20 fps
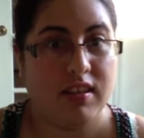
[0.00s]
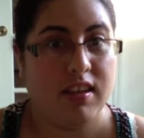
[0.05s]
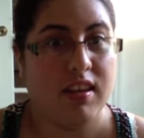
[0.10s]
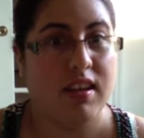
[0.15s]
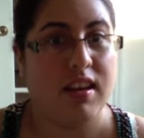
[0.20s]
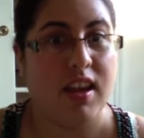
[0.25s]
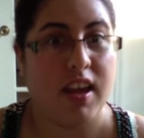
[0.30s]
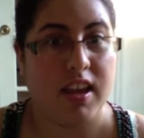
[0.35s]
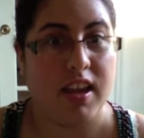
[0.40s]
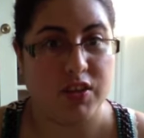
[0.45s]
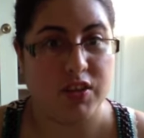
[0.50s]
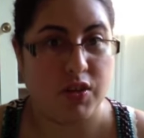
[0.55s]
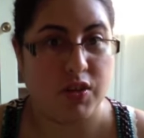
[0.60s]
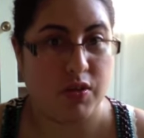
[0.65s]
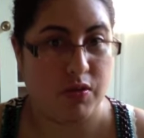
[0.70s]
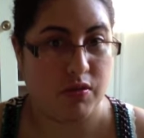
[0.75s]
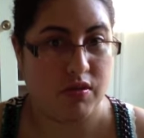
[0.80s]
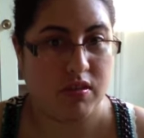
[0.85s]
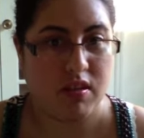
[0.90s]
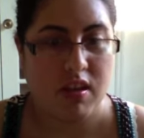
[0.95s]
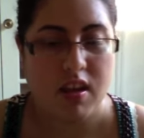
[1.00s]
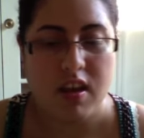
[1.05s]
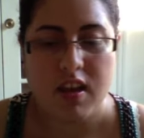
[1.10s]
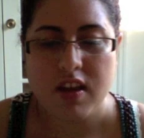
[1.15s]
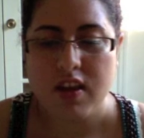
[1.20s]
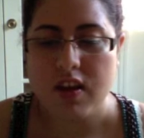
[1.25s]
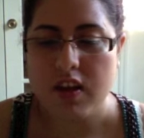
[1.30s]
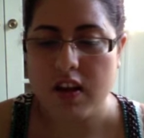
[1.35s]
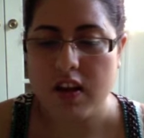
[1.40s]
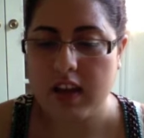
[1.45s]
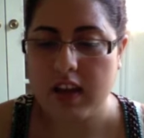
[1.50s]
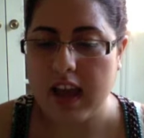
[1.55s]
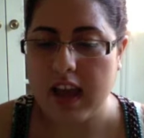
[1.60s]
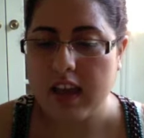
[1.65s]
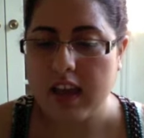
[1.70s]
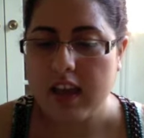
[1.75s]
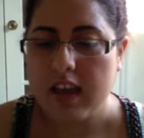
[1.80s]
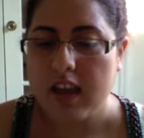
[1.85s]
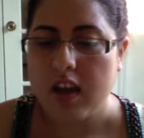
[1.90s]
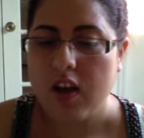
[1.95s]
eye and a tooth. Okay?
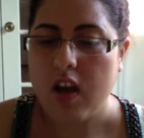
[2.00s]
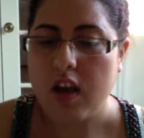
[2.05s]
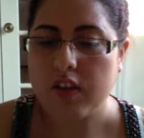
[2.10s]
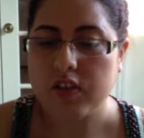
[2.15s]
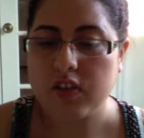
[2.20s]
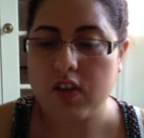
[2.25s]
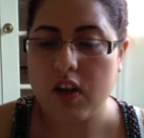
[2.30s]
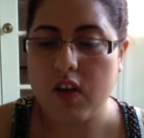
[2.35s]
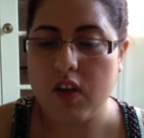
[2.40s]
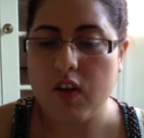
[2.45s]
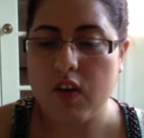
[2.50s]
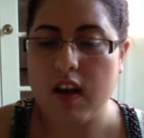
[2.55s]
So